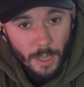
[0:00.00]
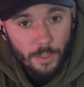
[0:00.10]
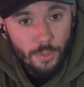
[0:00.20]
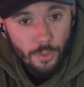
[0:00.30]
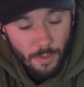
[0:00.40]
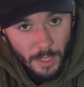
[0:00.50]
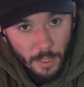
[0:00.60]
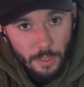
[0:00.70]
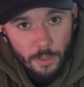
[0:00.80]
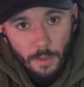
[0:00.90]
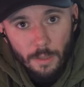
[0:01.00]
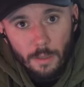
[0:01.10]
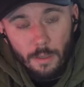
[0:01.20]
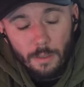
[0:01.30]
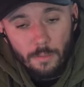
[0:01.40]
and treated so
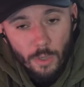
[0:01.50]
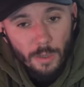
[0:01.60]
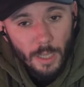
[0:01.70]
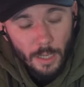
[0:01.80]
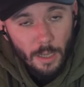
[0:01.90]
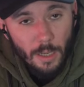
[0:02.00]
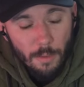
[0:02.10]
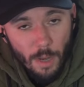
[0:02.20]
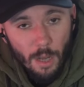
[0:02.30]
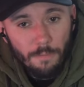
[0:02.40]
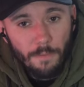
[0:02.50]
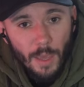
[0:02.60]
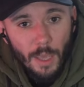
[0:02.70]
that the tourniquet can come off